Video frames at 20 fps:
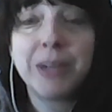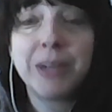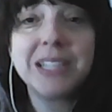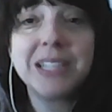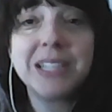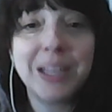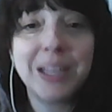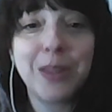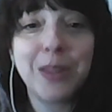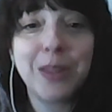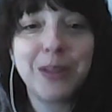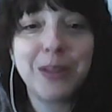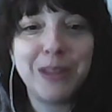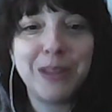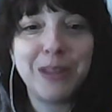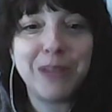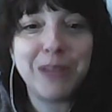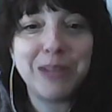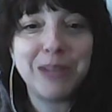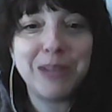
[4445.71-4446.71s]

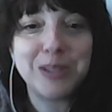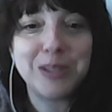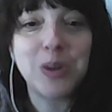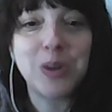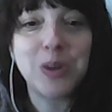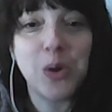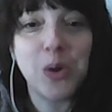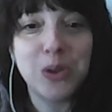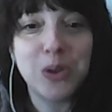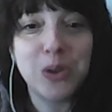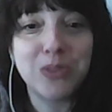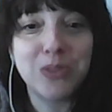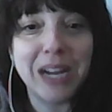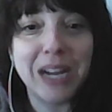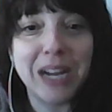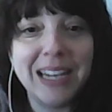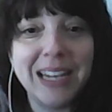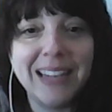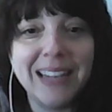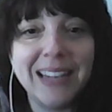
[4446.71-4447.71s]
Particularly when it was cold,
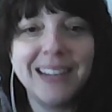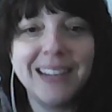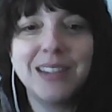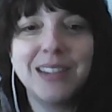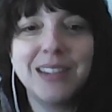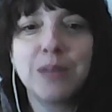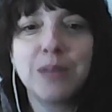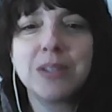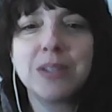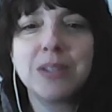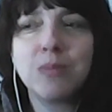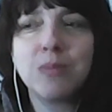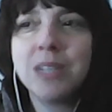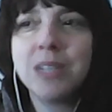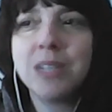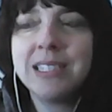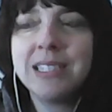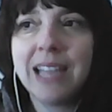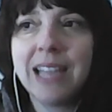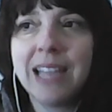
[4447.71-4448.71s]
rainy. There was
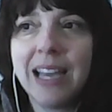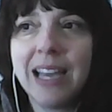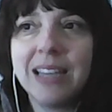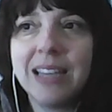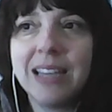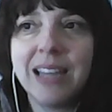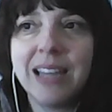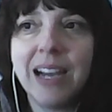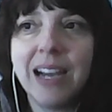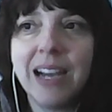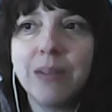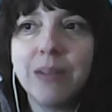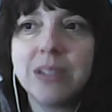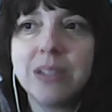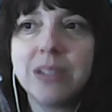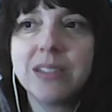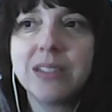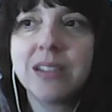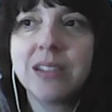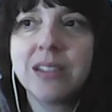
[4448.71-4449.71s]
one day that I
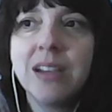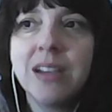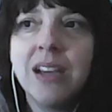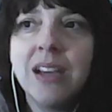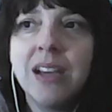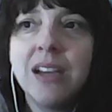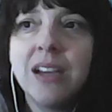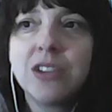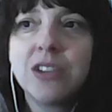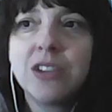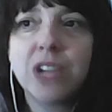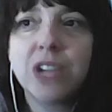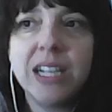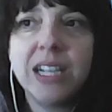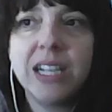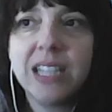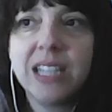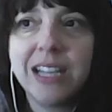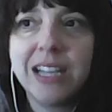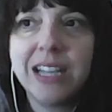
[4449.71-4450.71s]
was
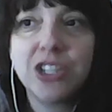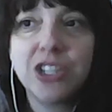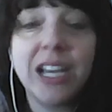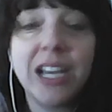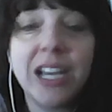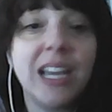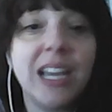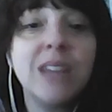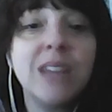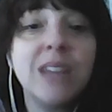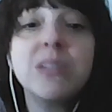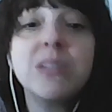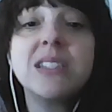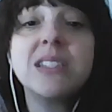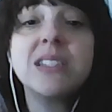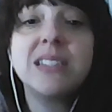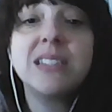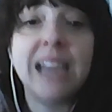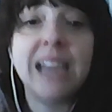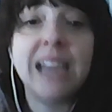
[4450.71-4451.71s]
trying to hitchhike, and it
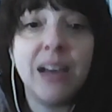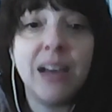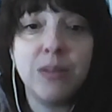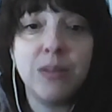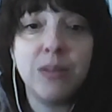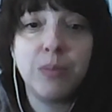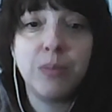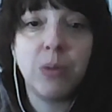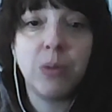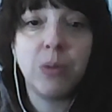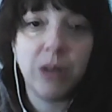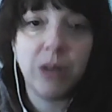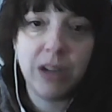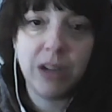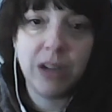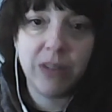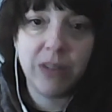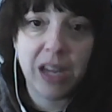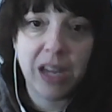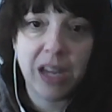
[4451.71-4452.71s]
was
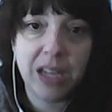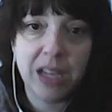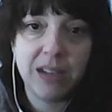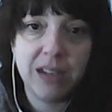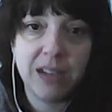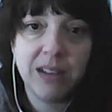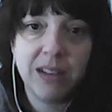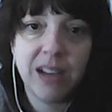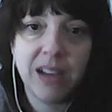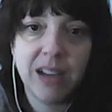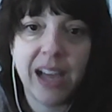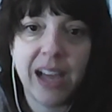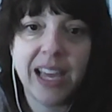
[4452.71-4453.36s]
downpouring rain.